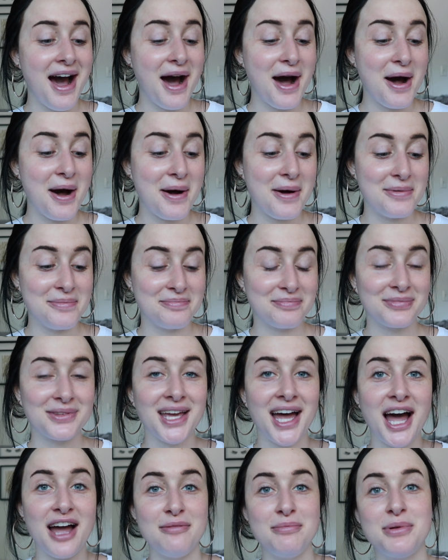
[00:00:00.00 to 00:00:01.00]

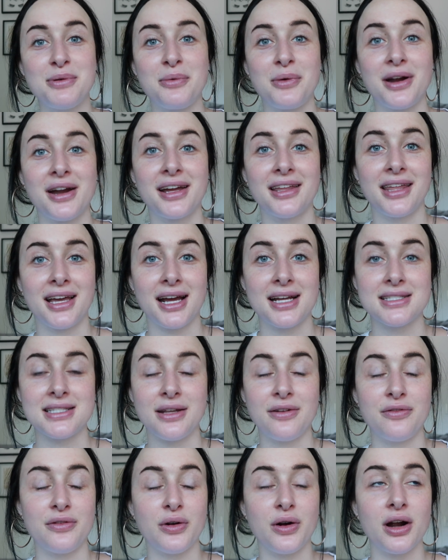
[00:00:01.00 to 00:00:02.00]
I've been wearing it, like I
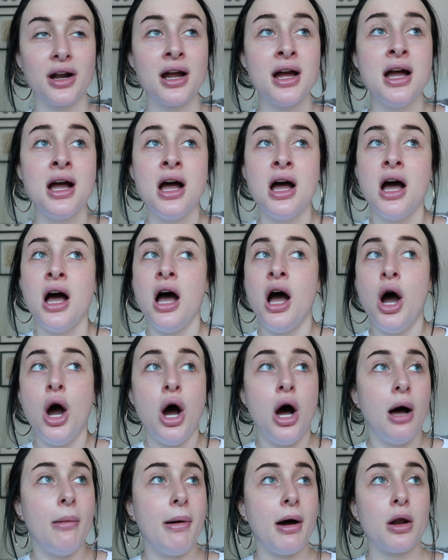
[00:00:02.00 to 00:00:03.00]
said, for
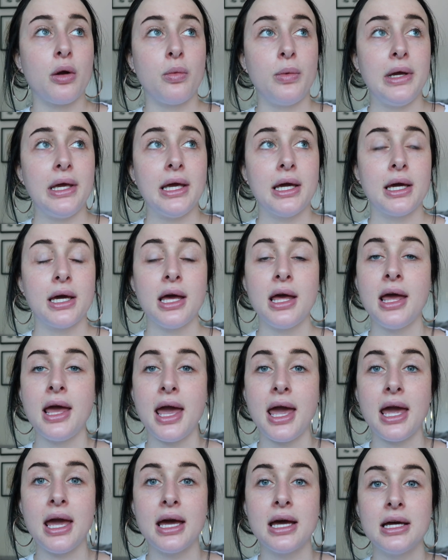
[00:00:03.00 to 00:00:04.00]
about a week,
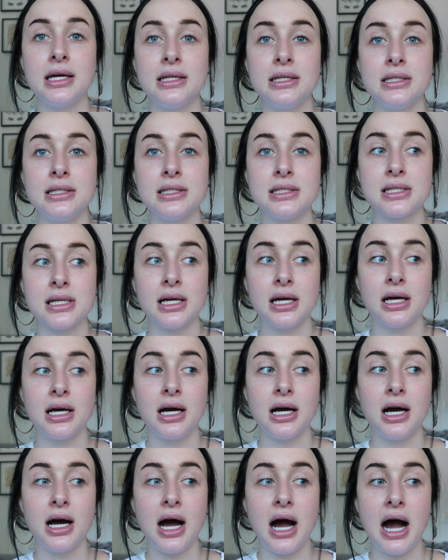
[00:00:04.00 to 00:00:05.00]
and
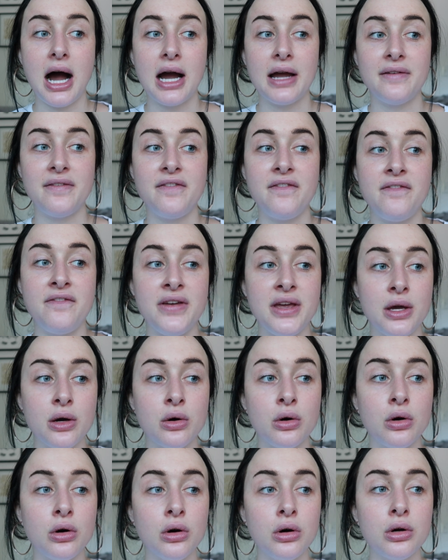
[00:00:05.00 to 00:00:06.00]
I
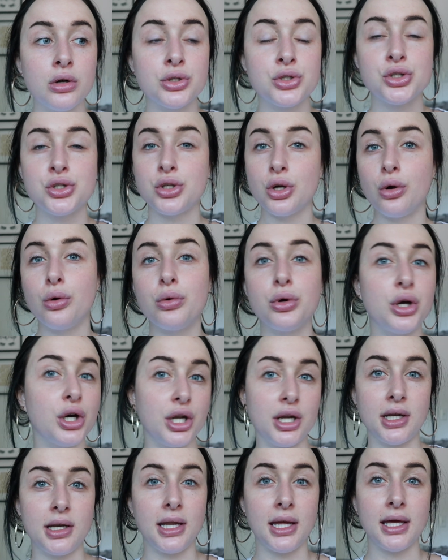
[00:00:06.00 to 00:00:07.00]
feel so
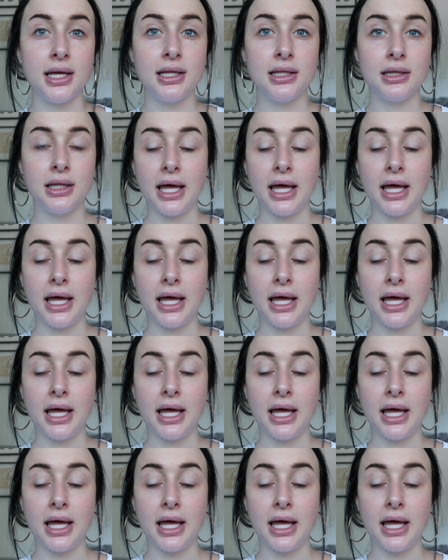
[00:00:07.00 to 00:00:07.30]
good in it.